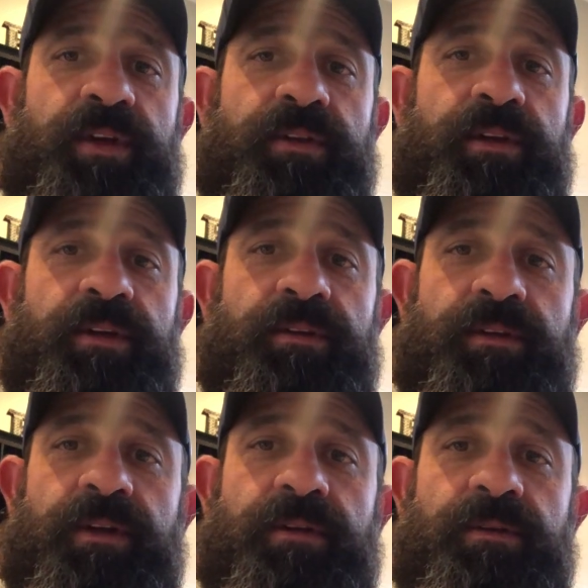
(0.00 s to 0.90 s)

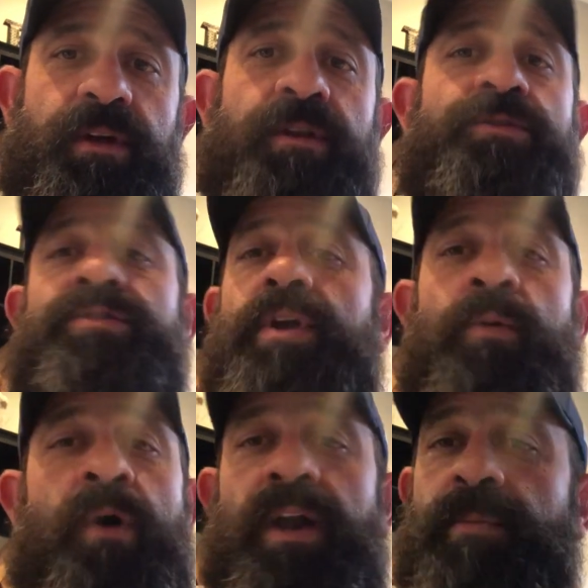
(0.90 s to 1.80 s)
And you
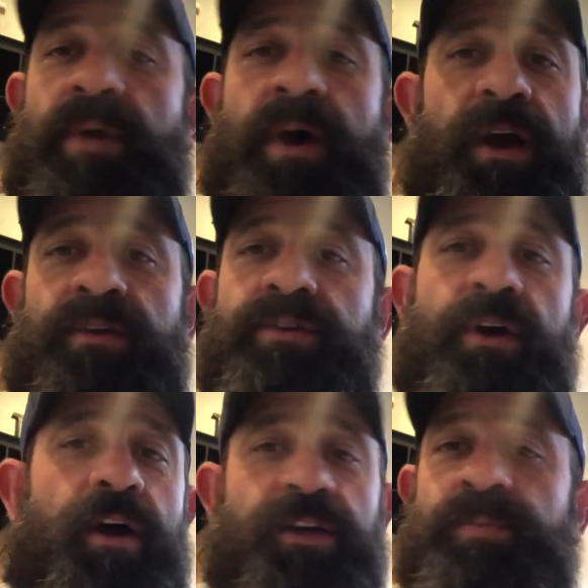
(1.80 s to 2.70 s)
start walking by other
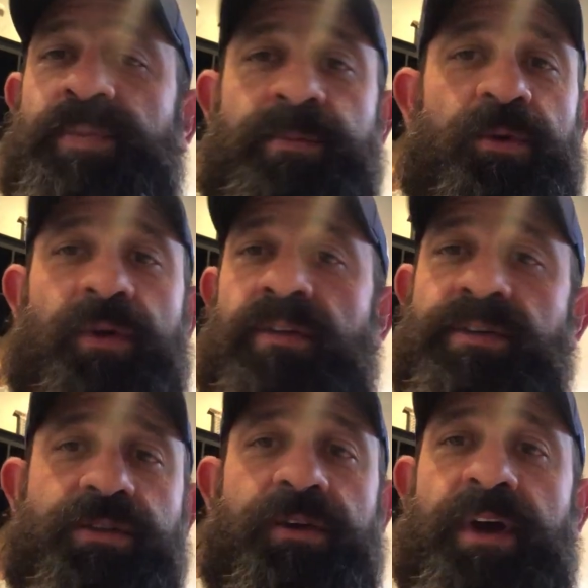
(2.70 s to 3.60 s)
dogs, people, other
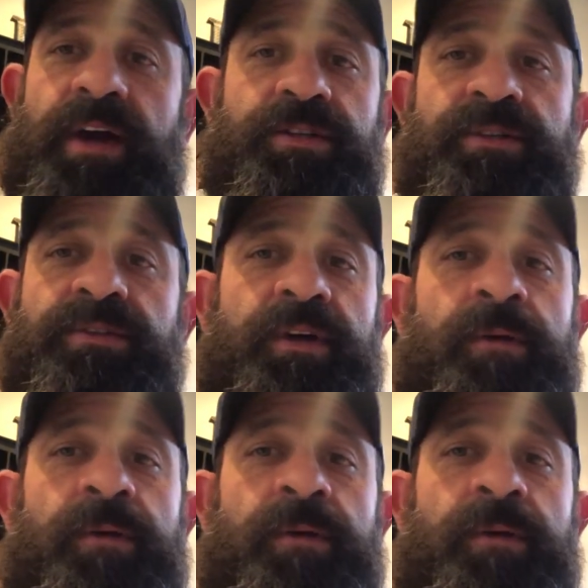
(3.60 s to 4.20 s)
distractions.